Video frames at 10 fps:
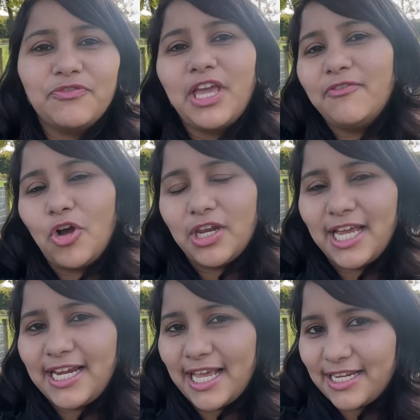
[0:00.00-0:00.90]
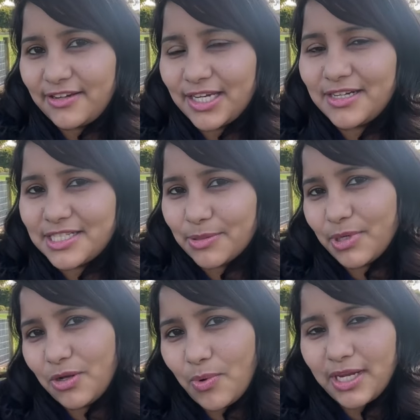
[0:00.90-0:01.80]
we have gone ahead and created a
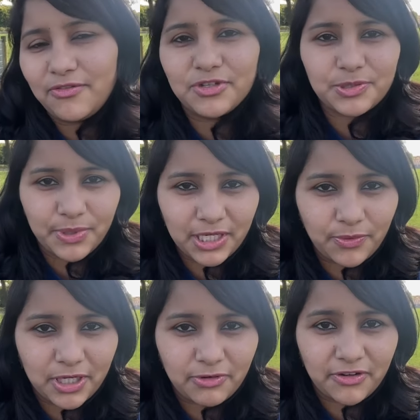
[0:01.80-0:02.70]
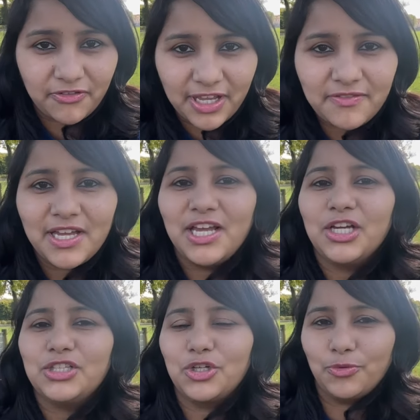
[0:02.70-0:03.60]
similar one for spring 2025.
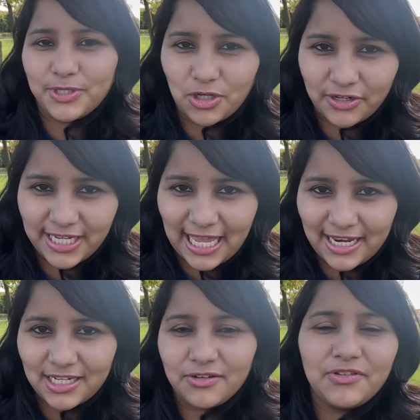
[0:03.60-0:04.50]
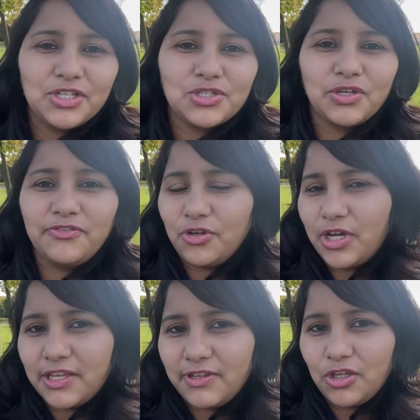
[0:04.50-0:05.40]
The group is already active. So if you
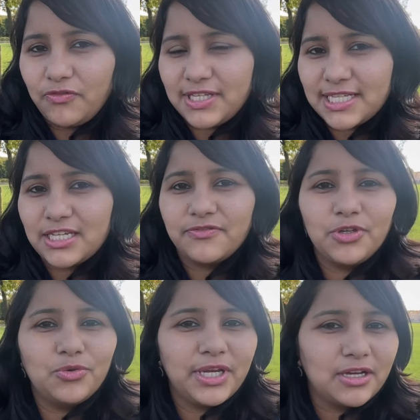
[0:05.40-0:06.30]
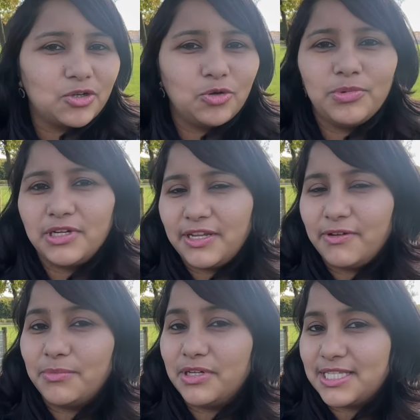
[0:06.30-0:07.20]
are giving your visa interview in October,
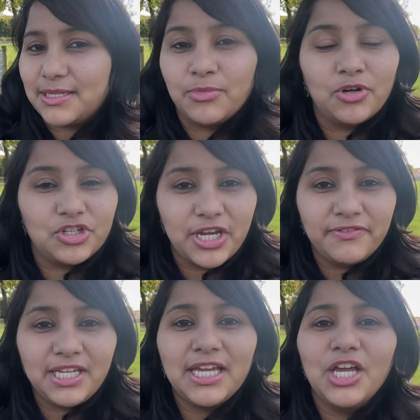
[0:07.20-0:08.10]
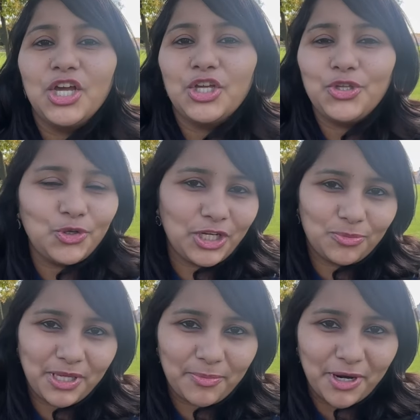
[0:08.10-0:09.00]
November, December or January, you need to
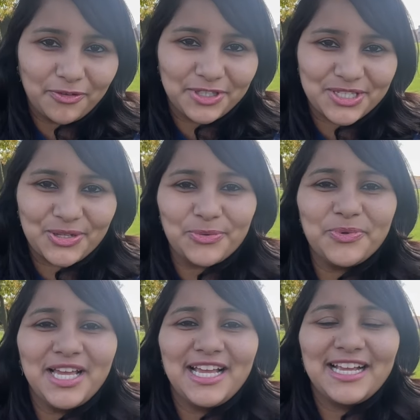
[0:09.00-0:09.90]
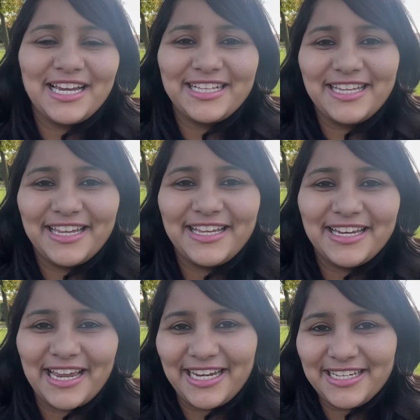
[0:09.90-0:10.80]
be a part of this group. Click the link
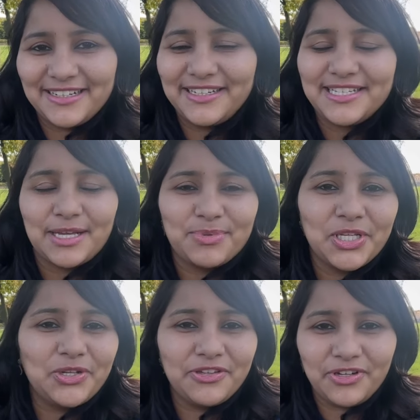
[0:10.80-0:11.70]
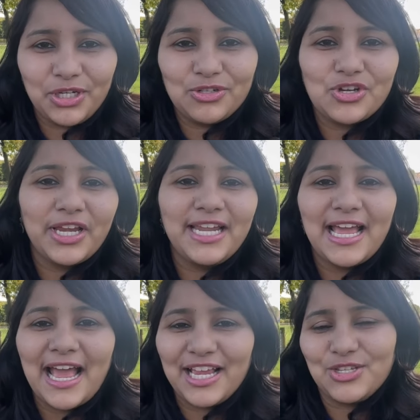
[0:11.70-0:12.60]
right here. It's absolutely free to join,
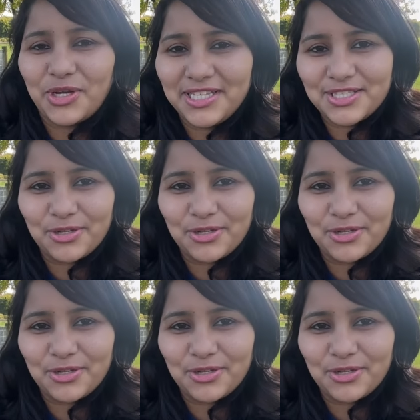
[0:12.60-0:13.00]
and join this